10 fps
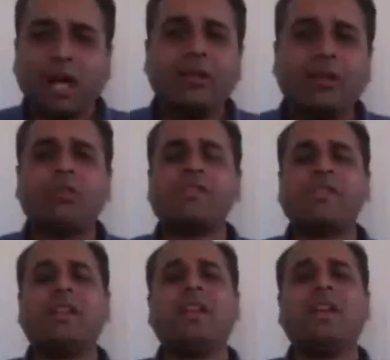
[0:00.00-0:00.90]
I don't
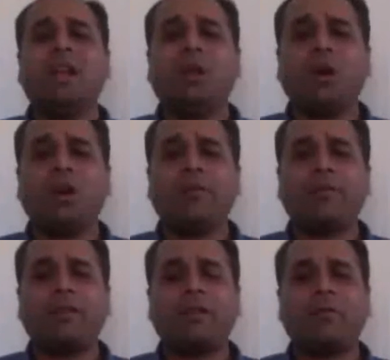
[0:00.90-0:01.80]
stay long
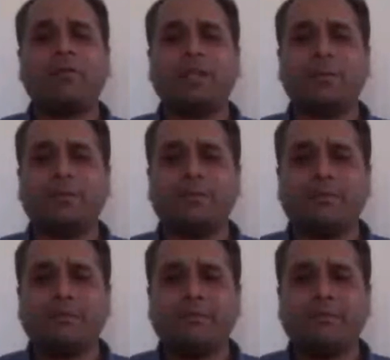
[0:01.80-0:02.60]
in front of them.